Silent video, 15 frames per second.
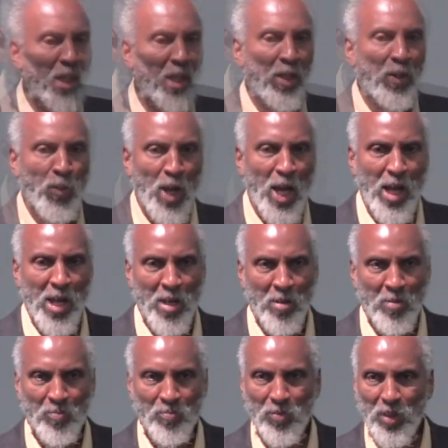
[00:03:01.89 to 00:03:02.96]

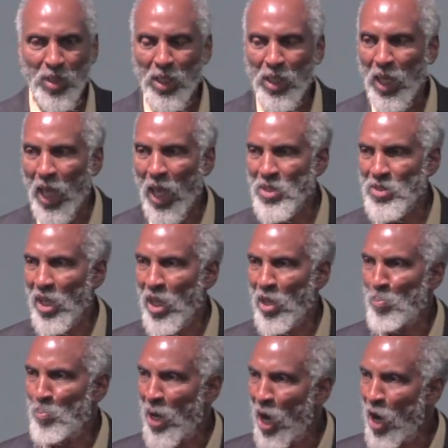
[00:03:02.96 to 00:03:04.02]
Crime has
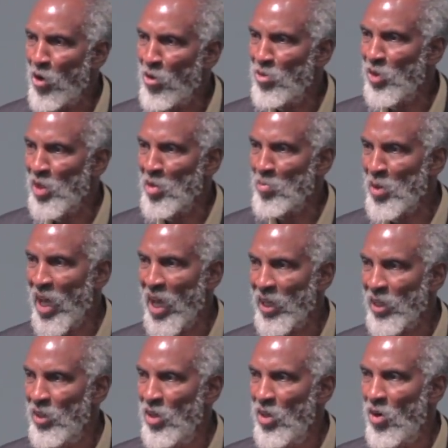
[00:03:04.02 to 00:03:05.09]
a powerful
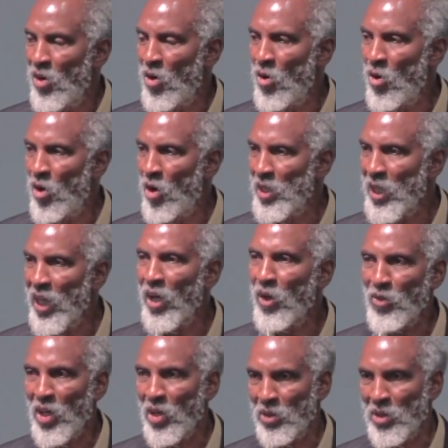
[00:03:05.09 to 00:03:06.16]
impact on
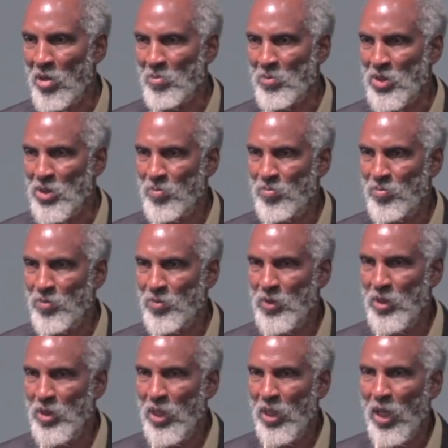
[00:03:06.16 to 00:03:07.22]
health outcomes.
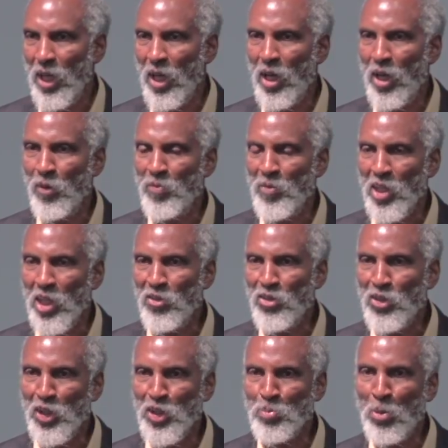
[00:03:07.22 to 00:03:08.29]
If
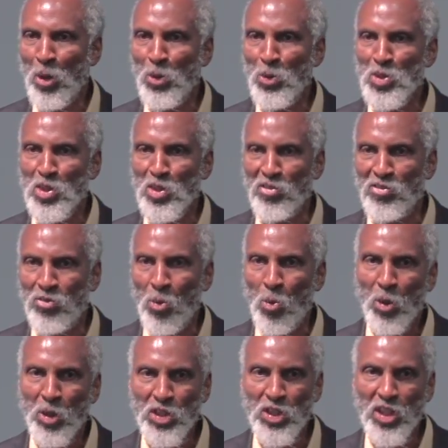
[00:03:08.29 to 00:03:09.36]
you're exposed to
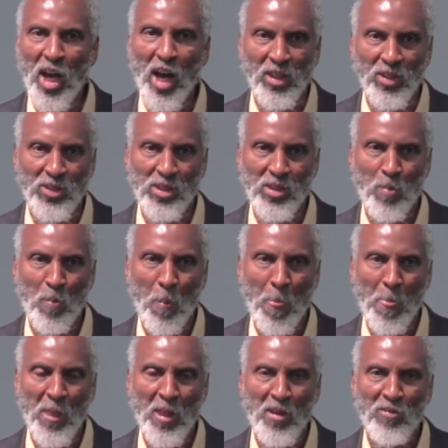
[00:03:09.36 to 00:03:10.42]
4 shocks,
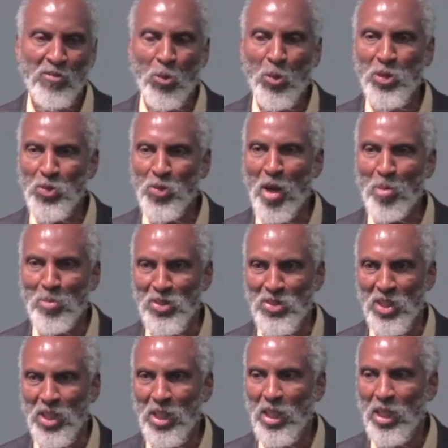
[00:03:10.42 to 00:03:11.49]
4
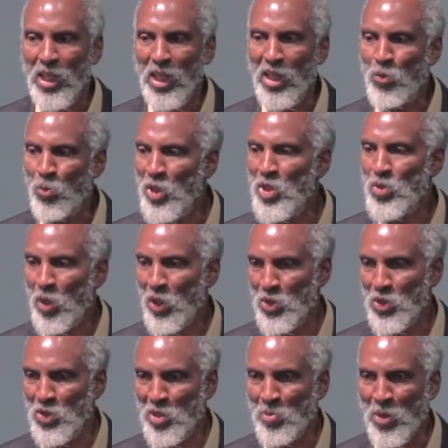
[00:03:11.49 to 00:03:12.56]
traumas, it
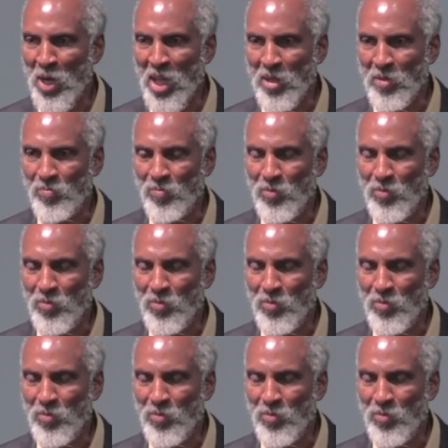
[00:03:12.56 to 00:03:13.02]
restructures the brain.